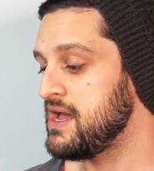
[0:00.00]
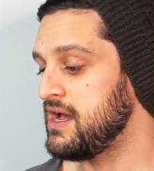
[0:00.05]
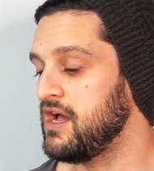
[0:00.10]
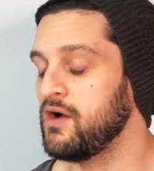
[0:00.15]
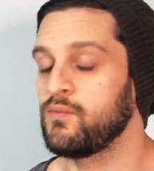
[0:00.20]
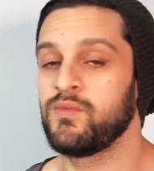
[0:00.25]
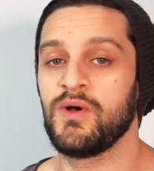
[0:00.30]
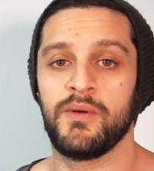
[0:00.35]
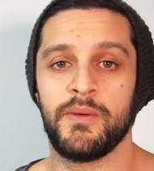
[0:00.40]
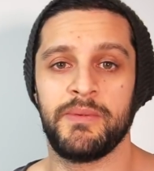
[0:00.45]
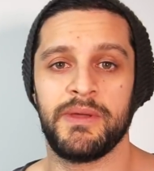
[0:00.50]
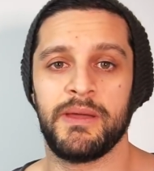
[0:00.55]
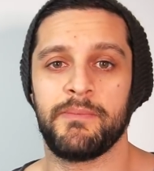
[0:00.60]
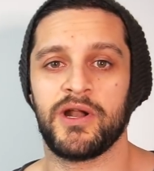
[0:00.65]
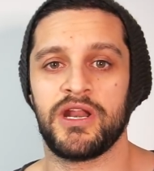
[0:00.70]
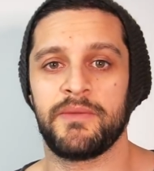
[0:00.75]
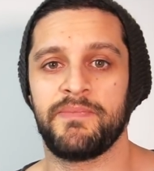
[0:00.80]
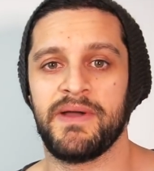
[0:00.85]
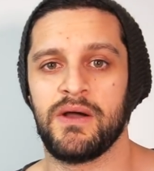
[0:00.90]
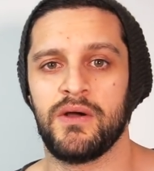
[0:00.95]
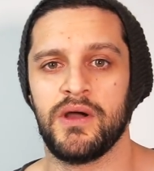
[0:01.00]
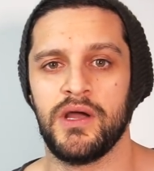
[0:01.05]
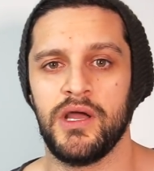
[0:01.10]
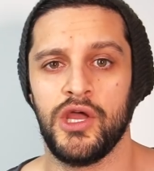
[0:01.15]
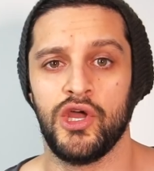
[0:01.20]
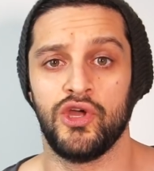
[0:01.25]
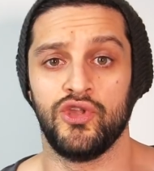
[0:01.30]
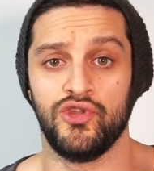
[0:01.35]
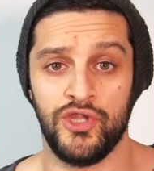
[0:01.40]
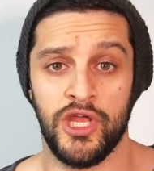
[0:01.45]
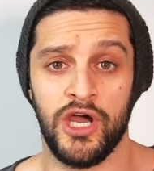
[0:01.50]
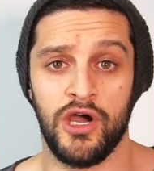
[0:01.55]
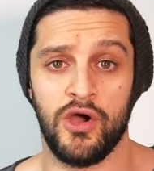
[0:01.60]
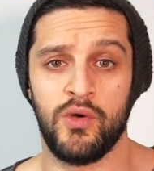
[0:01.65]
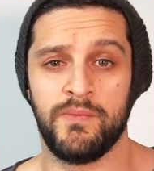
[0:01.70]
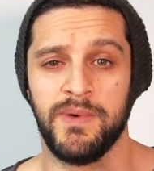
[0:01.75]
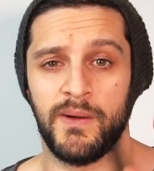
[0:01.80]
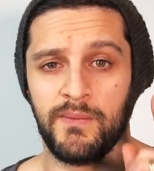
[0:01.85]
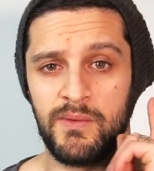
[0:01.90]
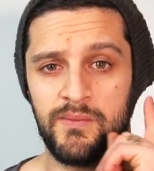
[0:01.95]
Uh, will we be at Body Power?
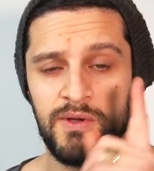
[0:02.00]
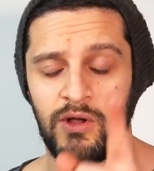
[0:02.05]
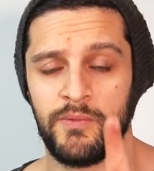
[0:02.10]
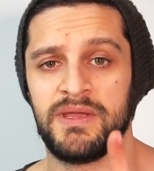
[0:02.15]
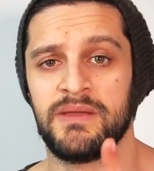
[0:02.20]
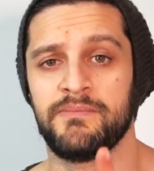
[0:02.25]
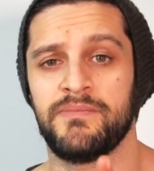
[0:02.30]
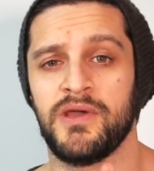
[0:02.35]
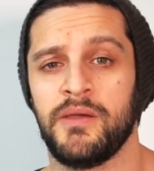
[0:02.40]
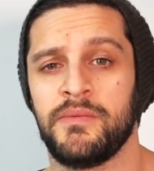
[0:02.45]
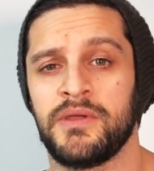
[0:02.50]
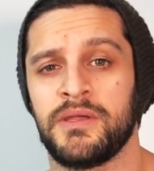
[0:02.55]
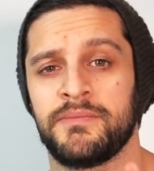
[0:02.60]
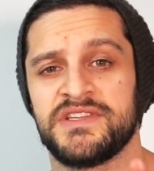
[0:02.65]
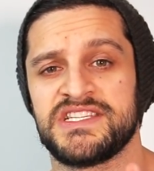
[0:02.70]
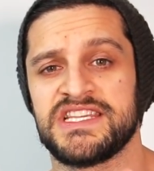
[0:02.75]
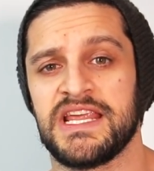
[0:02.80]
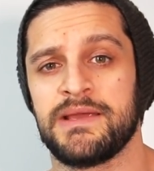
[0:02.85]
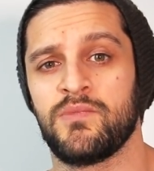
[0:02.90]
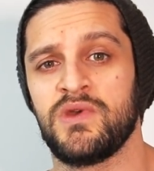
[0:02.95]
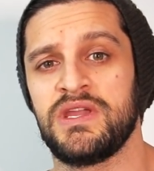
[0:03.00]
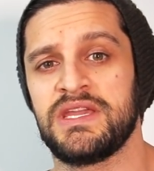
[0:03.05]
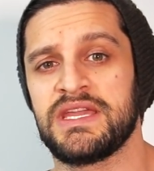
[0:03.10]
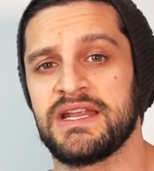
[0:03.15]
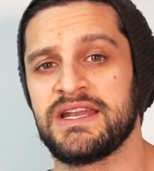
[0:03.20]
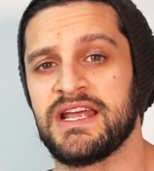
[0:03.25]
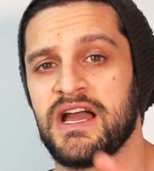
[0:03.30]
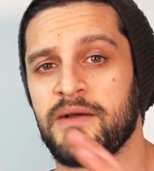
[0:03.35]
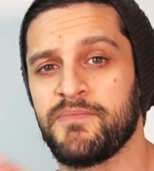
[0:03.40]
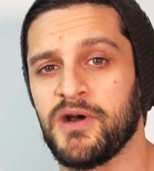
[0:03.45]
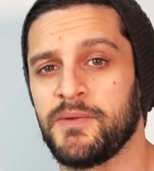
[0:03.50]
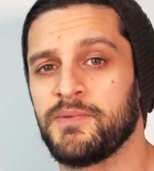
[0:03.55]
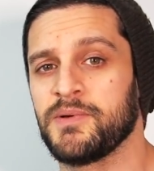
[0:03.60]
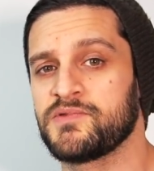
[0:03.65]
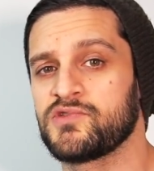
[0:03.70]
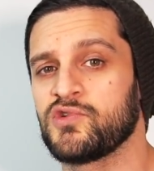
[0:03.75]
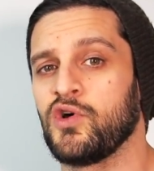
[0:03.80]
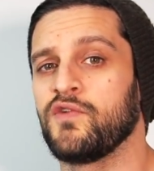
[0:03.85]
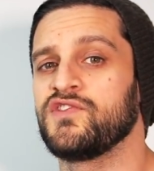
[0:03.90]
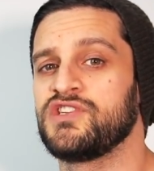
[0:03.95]
No, but we will be in Birmingham the same weekend at a
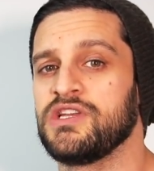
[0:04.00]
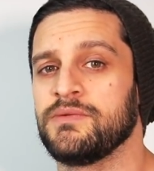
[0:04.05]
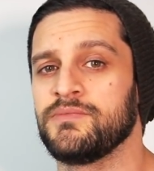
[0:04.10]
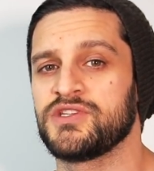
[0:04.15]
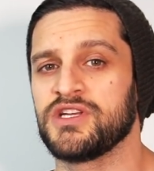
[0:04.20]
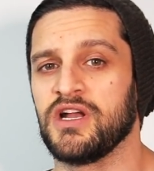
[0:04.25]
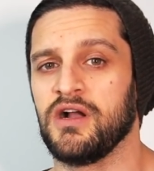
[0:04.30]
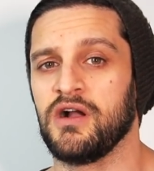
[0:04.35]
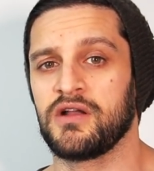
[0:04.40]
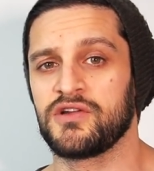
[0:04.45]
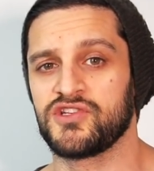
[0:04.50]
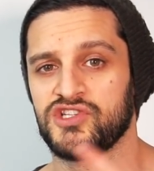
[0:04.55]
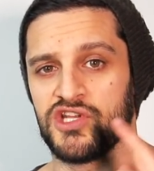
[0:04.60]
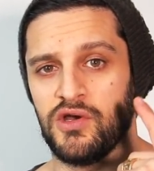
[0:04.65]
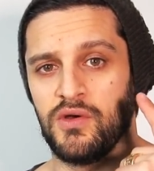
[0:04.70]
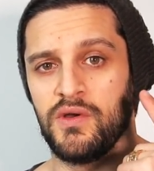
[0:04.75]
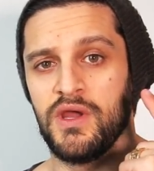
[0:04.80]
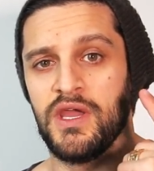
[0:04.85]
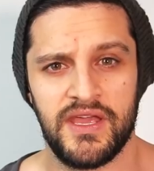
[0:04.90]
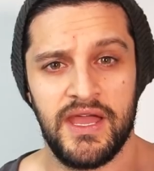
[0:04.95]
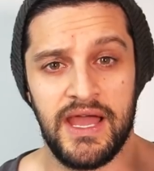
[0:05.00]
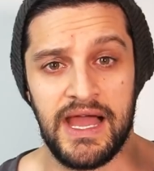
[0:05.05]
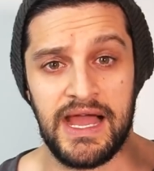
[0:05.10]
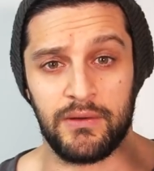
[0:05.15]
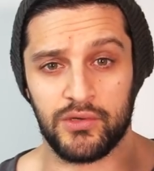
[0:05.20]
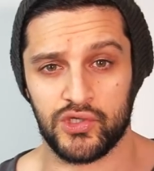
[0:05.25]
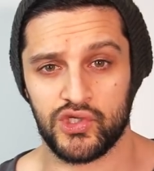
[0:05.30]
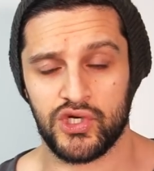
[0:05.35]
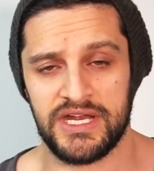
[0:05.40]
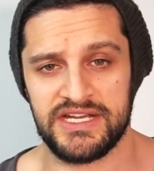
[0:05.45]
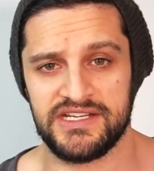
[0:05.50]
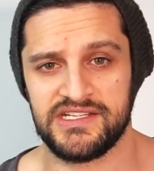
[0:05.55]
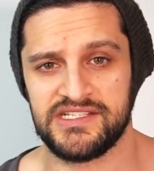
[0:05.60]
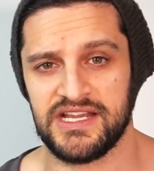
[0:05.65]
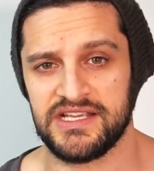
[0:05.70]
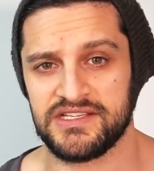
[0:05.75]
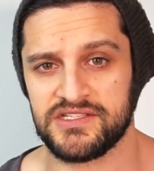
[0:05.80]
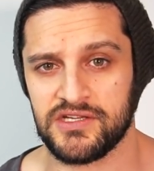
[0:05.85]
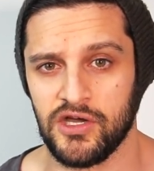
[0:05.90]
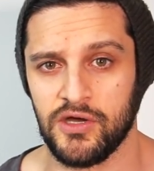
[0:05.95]
pop-up store for Gymshark. So I will try and
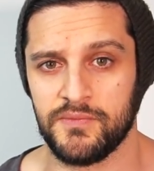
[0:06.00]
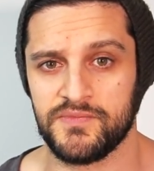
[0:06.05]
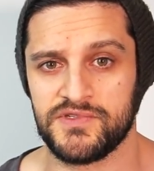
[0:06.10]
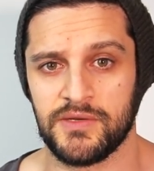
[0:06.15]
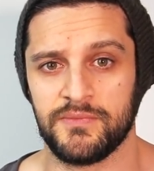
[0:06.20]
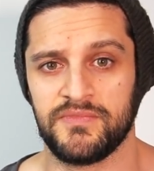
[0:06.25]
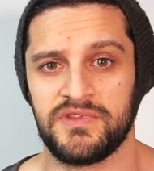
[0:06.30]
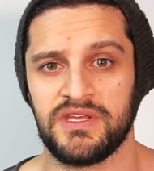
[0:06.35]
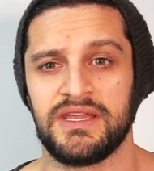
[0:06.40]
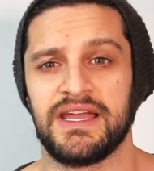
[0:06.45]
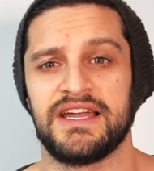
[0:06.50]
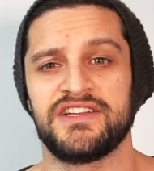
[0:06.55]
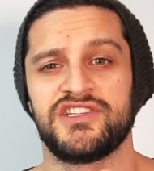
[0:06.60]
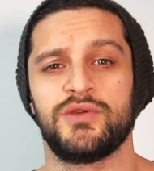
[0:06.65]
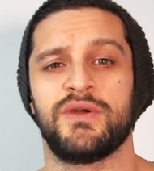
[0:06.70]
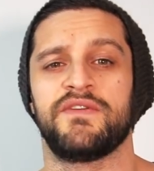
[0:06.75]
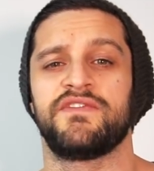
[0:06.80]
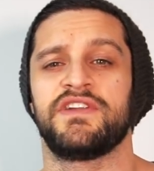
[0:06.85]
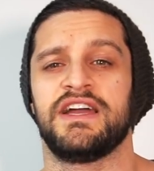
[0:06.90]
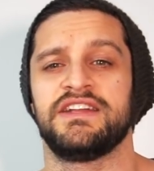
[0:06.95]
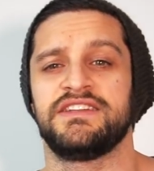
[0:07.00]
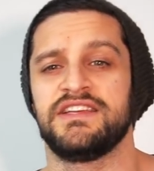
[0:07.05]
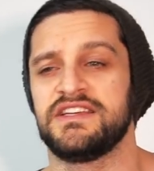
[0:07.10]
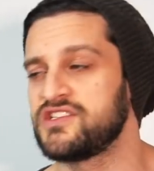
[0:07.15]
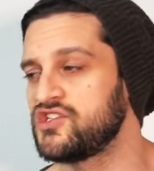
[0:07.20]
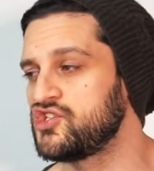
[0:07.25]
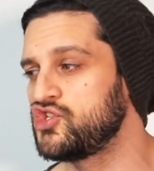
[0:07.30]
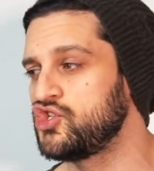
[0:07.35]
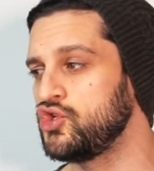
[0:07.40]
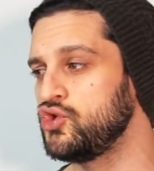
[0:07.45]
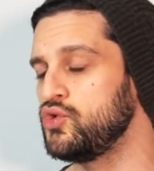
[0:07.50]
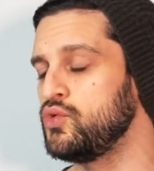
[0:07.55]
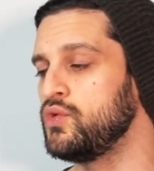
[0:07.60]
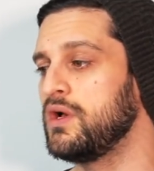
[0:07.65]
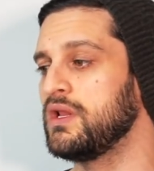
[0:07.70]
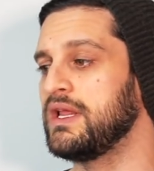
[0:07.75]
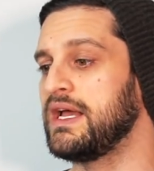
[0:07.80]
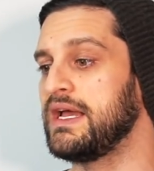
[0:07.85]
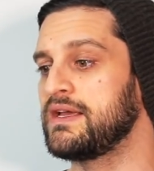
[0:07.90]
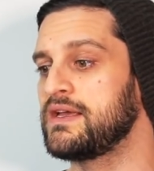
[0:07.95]
set up something. I do have an idea to do
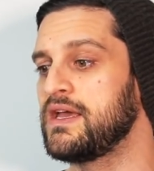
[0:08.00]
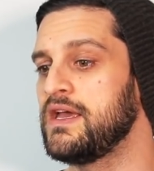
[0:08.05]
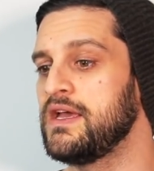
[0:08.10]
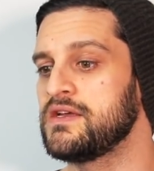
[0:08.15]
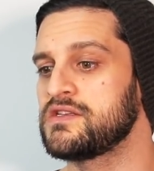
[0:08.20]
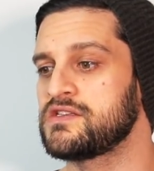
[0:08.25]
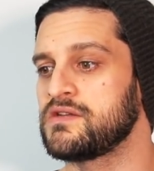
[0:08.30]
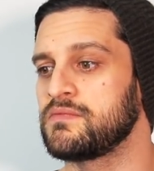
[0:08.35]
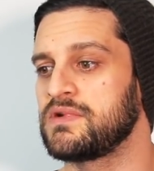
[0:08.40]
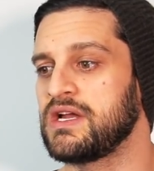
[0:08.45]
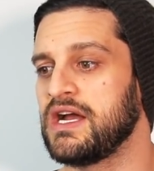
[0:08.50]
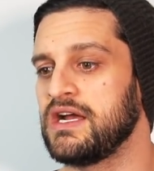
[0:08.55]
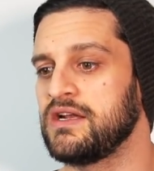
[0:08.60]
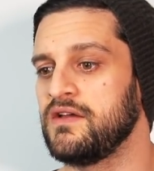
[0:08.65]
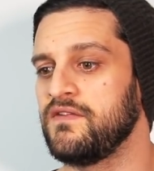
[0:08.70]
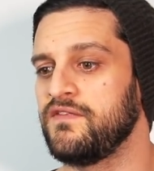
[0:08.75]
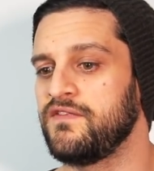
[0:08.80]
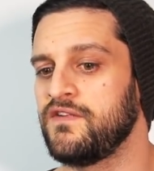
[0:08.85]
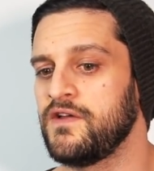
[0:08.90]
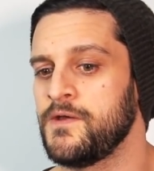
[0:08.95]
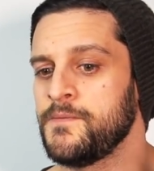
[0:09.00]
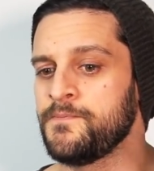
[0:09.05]
like some kind of